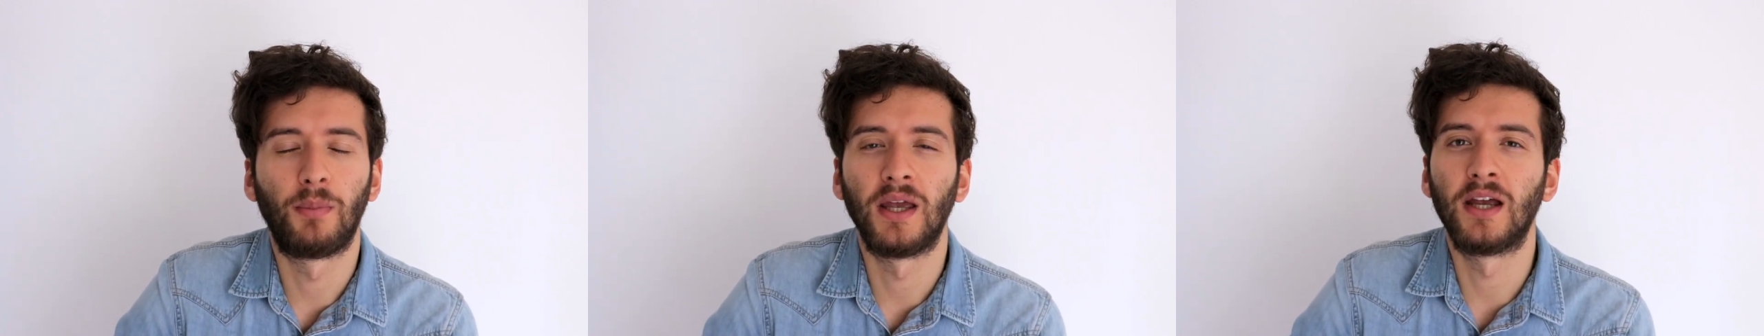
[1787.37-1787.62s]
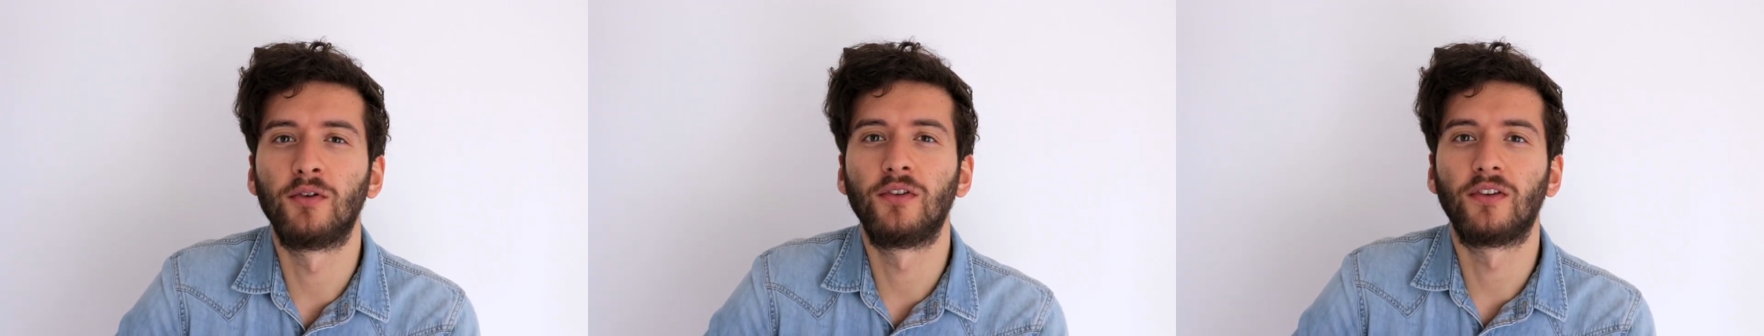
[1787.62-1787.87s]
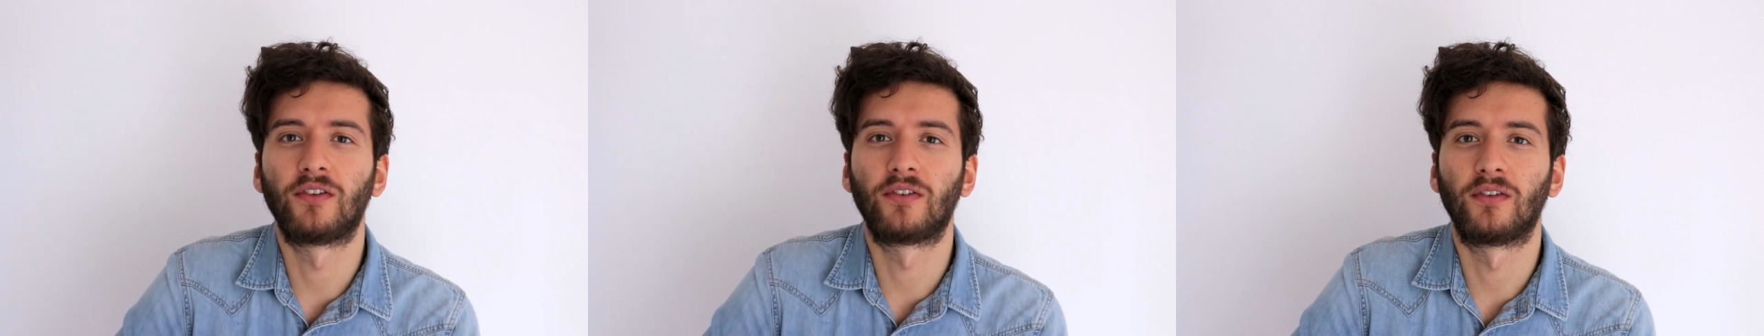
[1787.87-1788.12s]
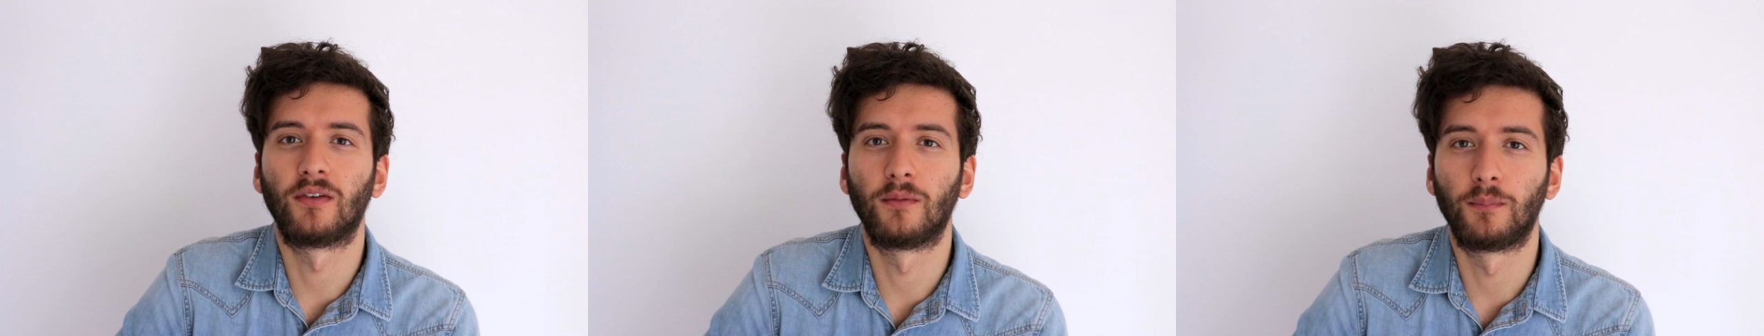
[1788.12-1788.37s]

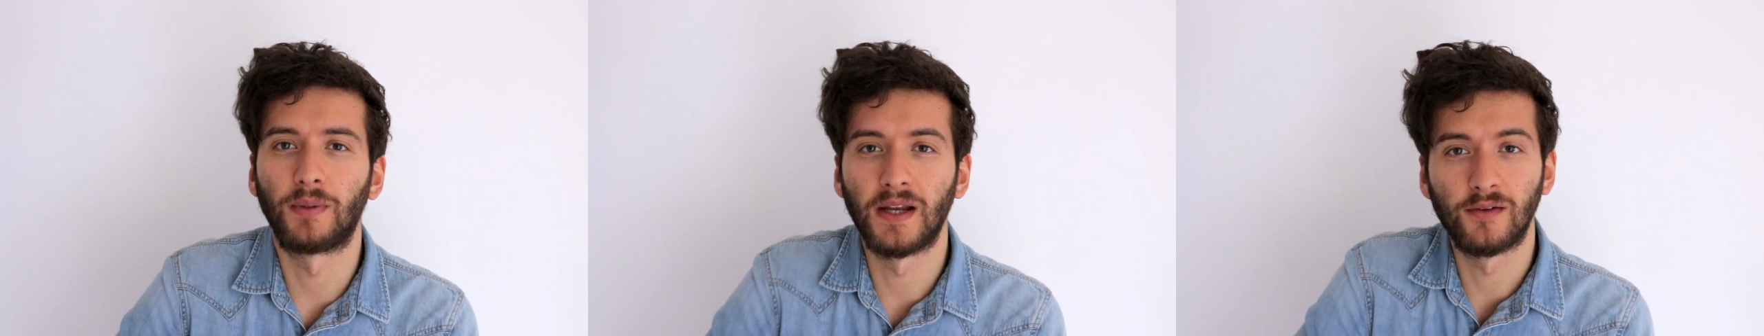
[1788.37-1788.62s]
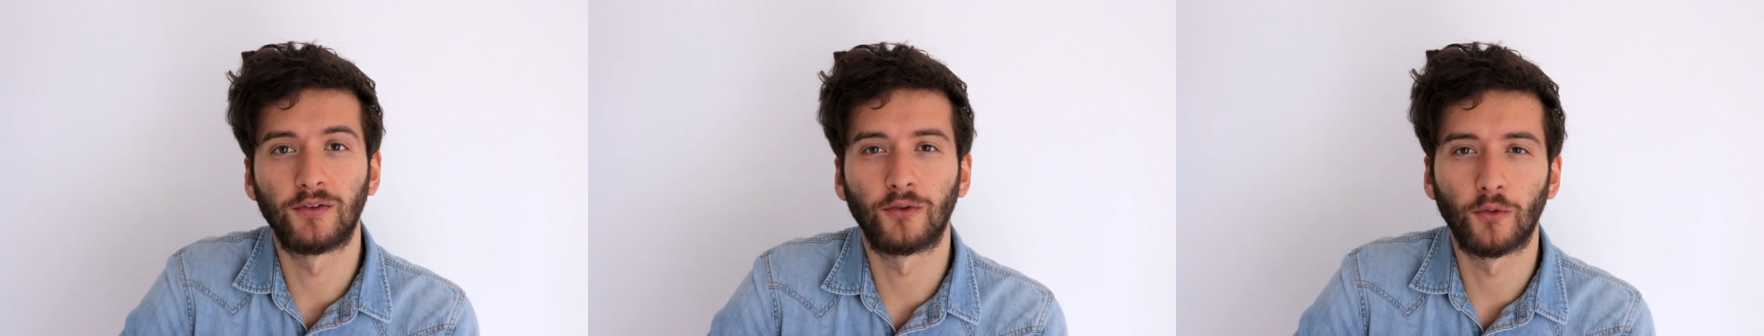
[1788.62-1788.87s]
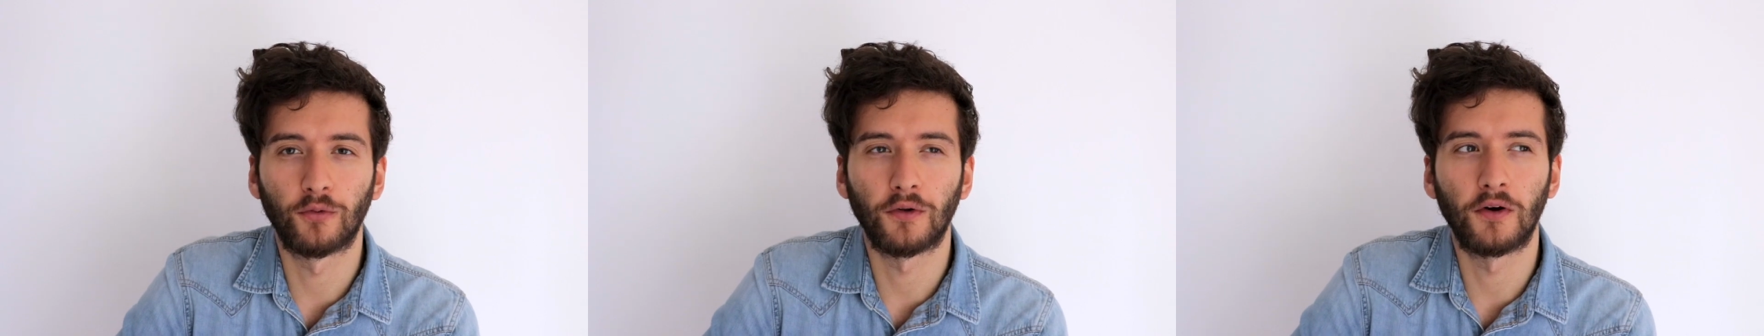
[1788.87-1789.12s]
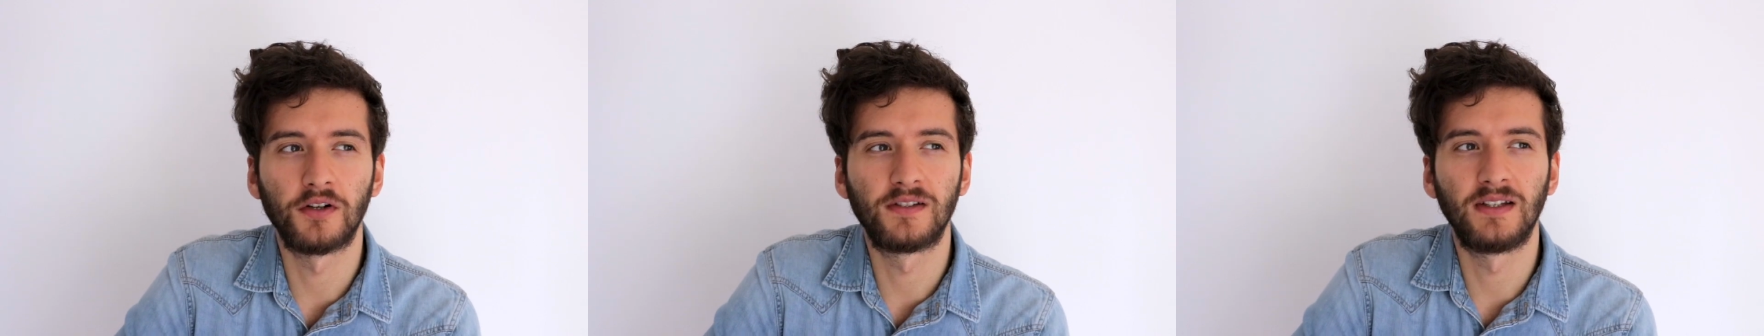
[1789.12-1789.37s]
parents, parents'
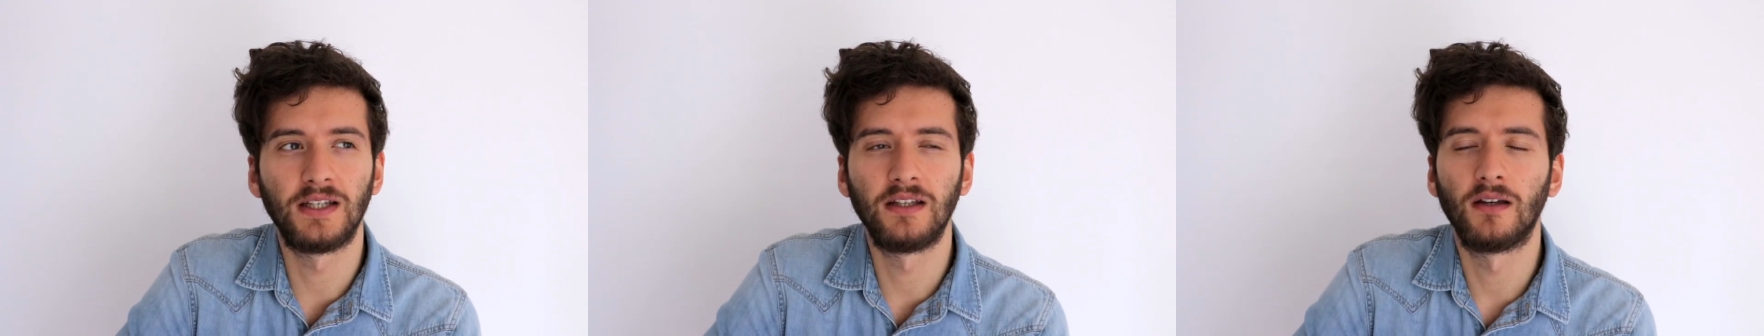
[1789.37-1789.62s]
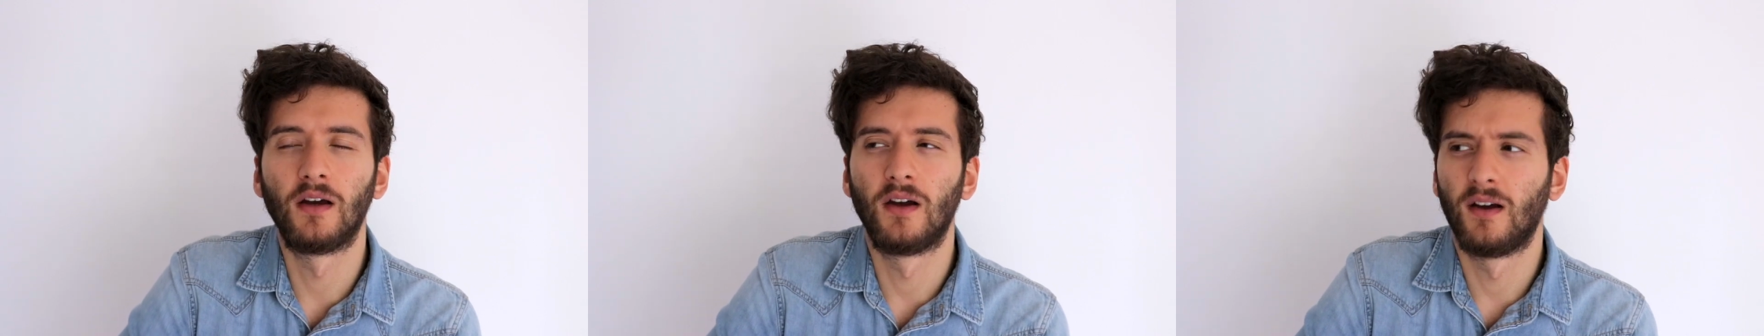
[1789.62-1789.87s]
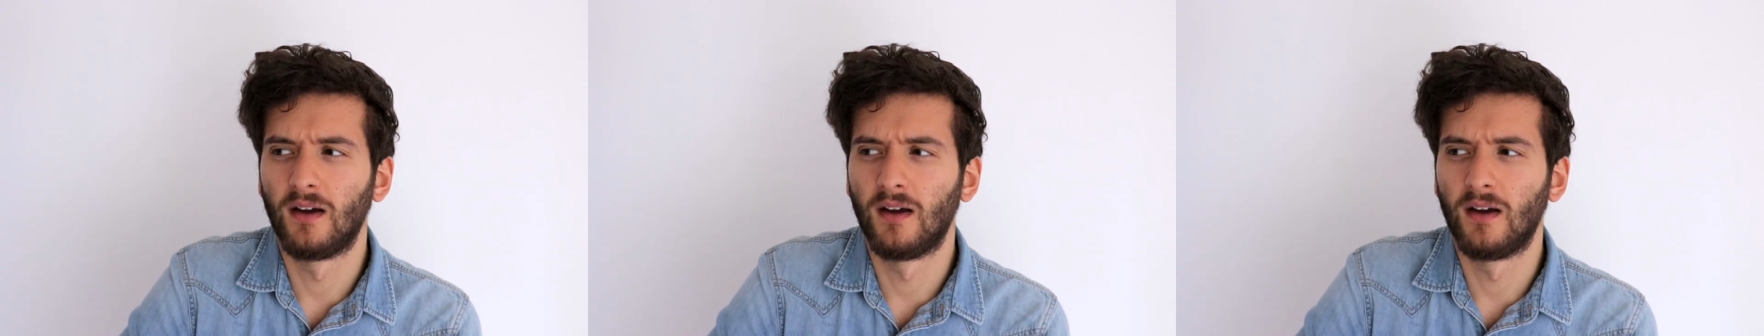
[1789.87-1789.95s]
authority,